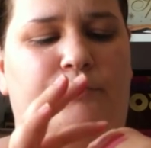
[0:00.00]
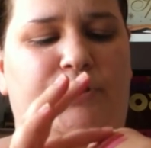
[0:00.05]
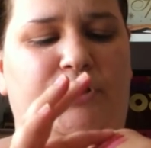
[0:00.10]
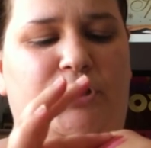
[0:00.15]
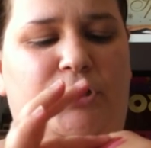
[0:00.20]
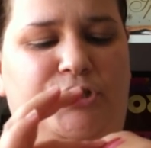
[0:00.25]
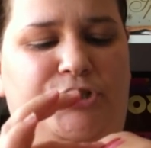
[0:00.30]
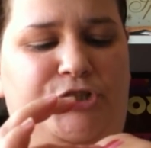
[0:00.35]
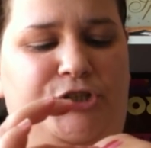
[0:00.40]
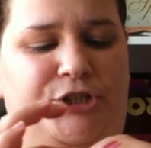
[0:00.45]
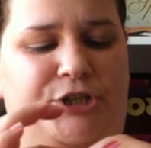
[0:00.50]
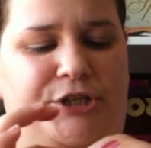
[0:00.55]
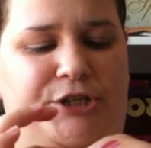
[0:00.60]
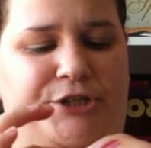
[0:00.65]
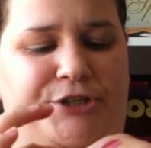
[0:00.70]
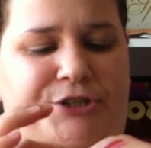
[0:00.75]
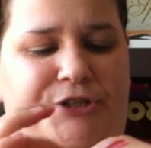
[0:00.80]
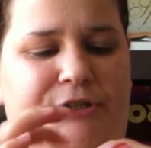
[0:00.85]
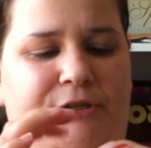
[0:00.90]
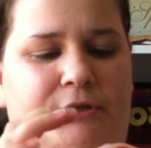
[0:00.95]

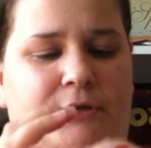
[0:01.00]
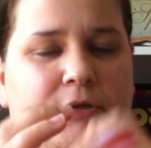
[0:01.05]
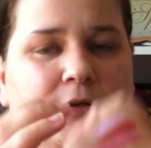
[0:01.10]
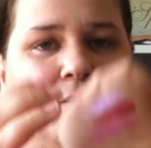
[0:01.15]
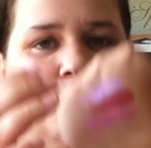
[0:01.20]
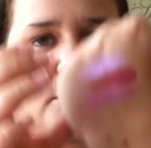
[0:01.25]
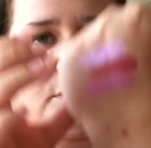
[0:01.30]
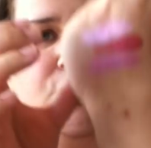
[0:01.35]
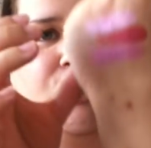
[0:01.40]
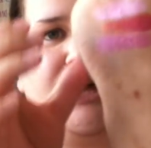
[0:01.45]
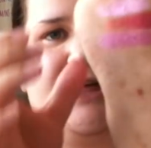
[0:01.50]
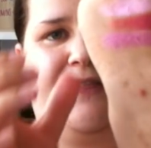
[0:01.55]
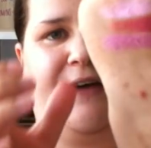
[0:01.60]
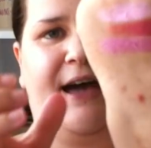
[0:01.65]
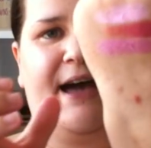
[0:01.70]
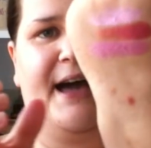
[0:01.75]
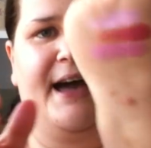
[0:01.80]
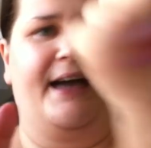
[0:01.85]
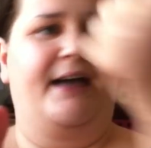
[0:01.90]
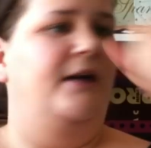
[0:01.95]
Blushes, look at
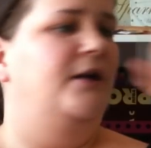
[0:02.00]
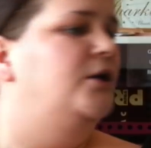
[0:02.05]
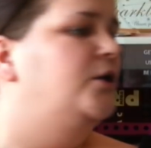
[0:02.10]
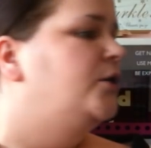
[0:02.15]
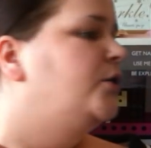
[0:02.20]
that.